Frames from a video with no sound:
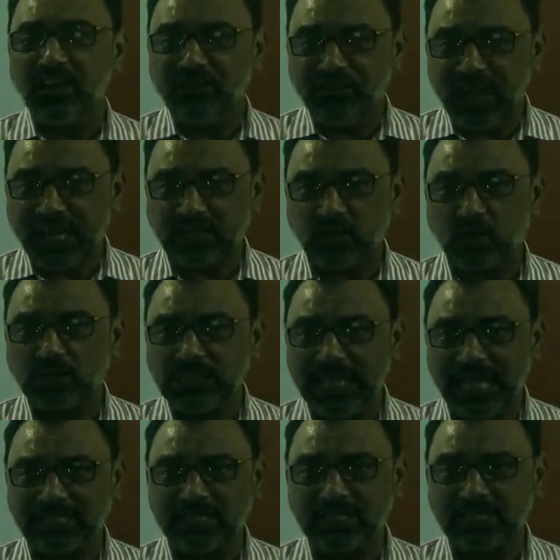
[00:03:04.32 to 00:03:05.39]
effect on
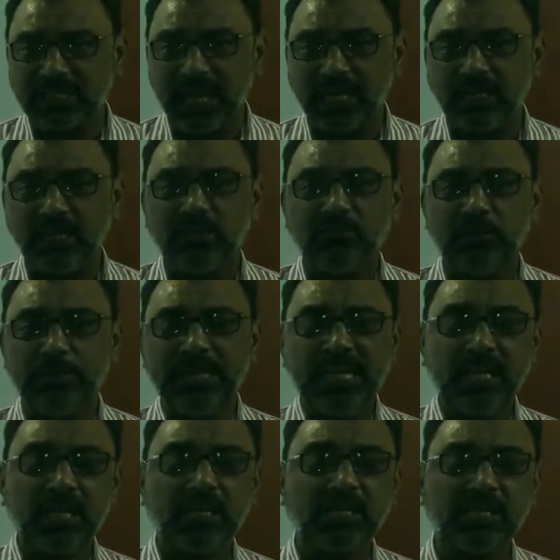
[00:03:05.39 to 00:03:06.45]
the asset side will
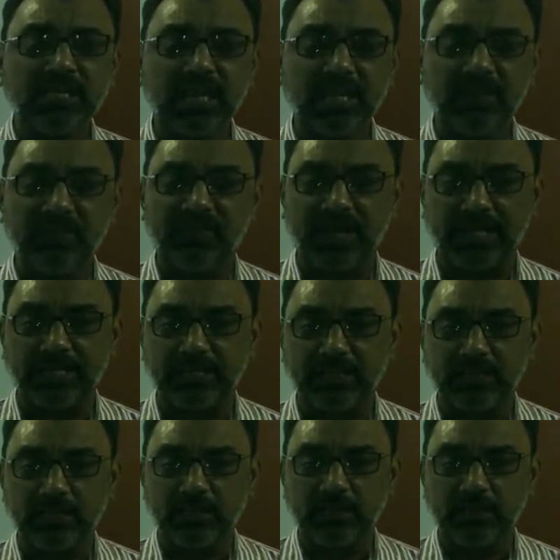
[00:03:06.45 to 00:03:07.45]
be nullified.